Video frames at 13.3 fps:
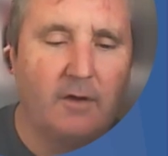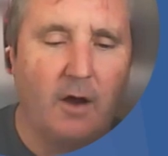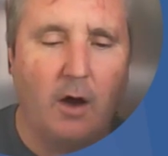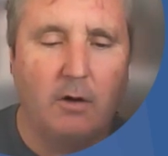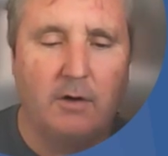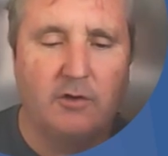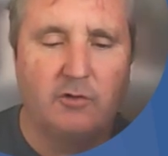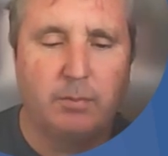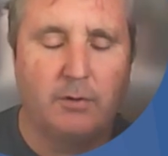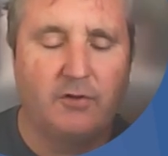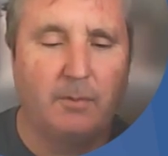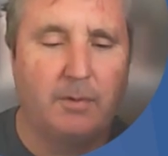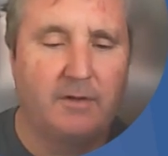orange
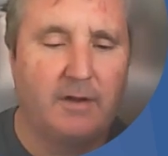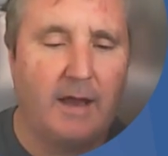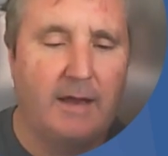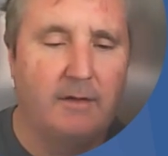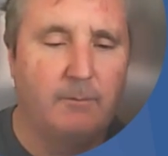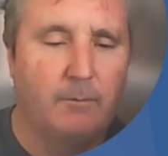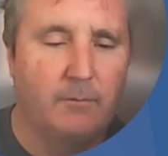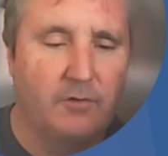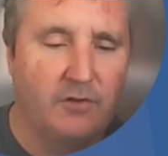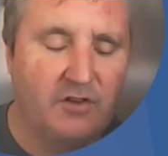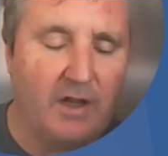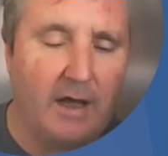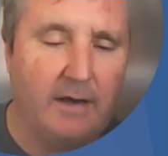precipitate
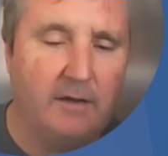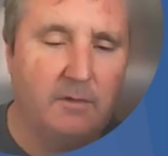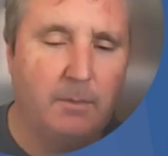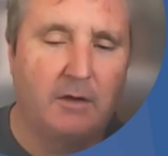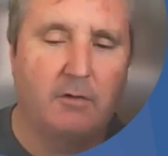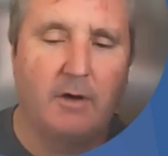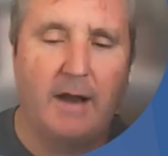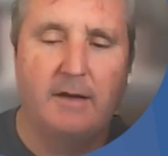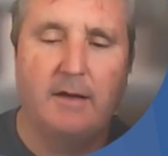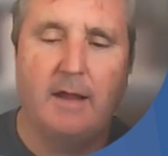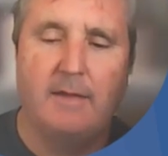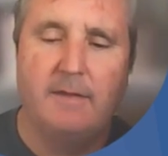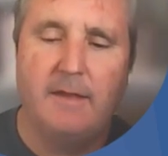starting to be created,
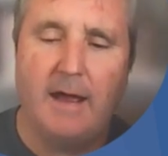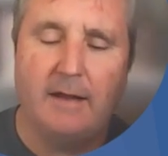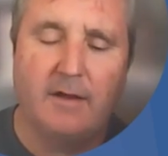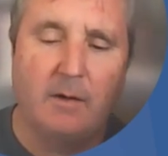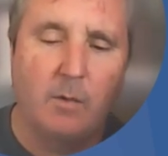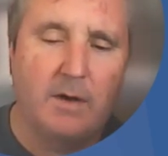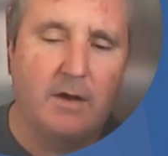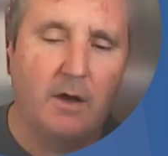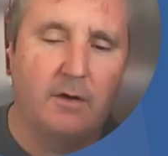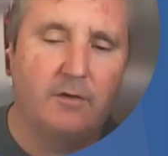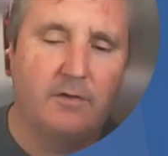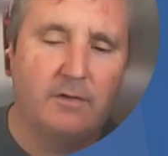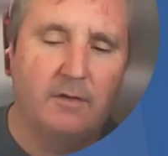and that's how we
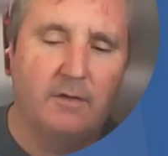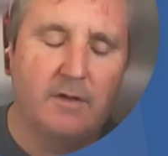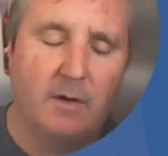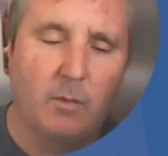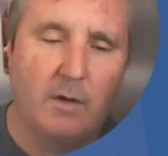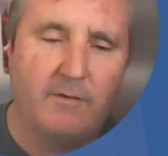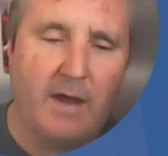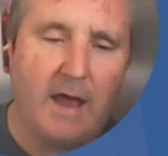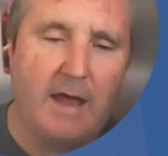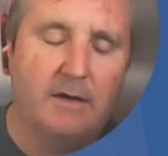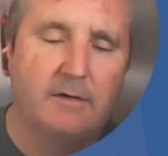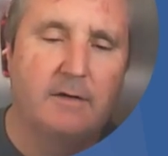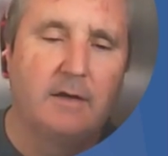notice that we've
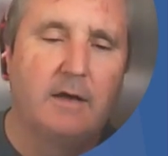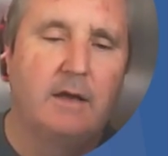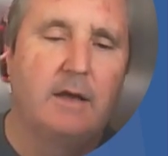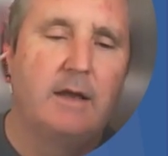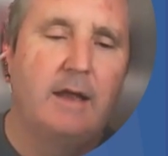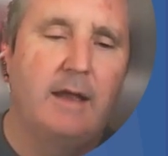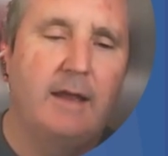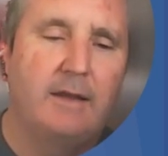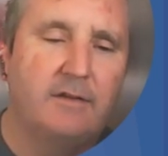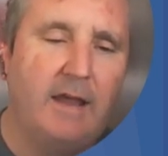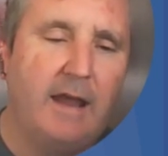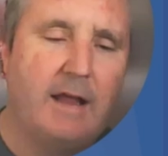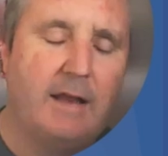added
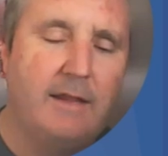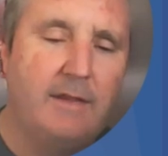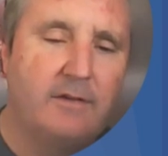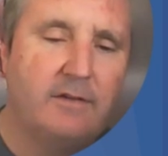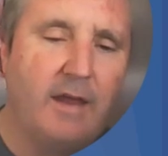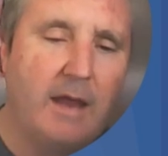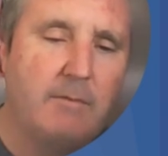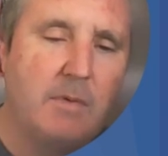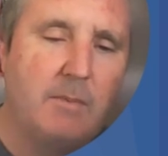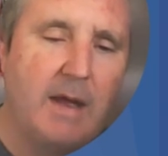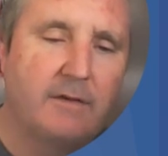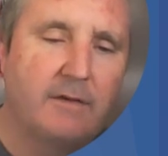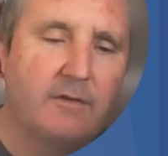exactly the same
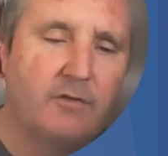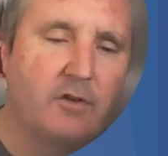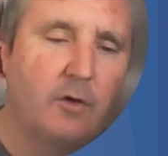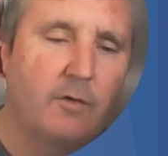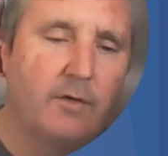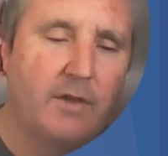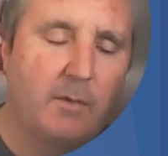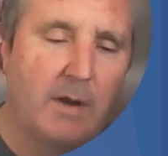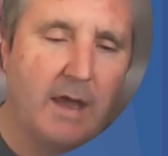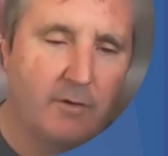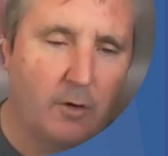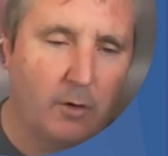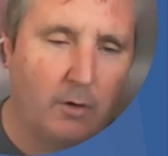amount of silver that we
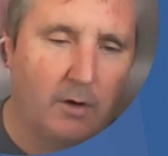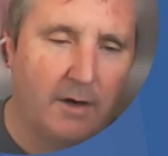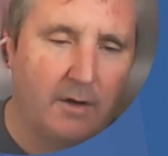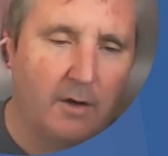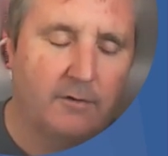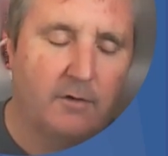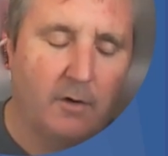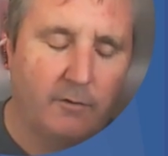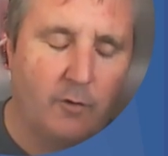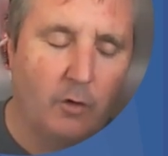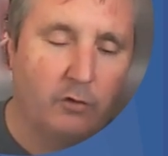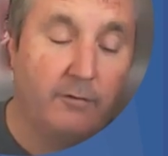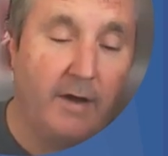have chloride ions. Of
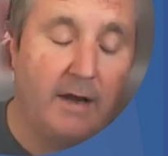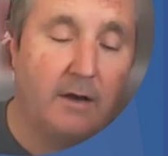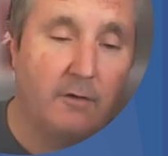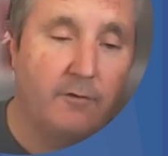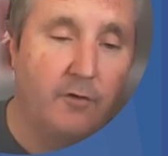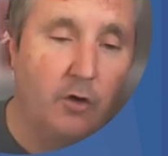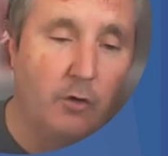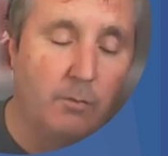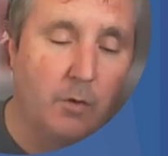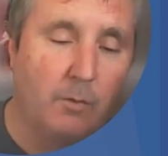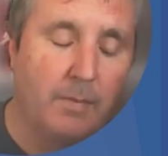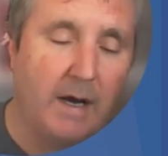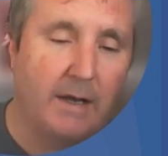course, we've added a few more
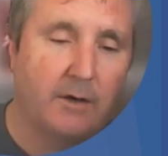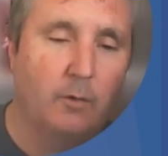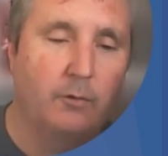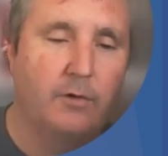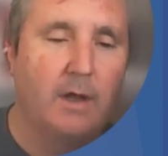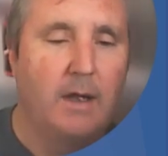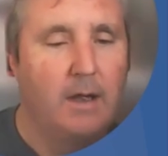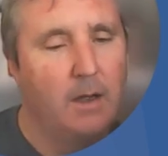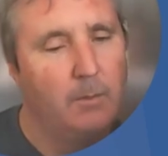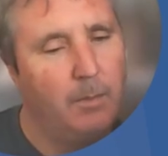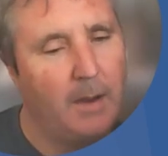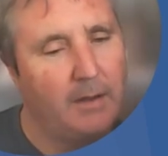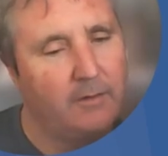particles,
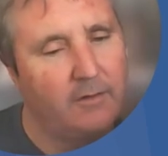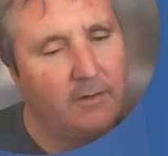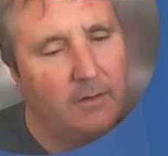but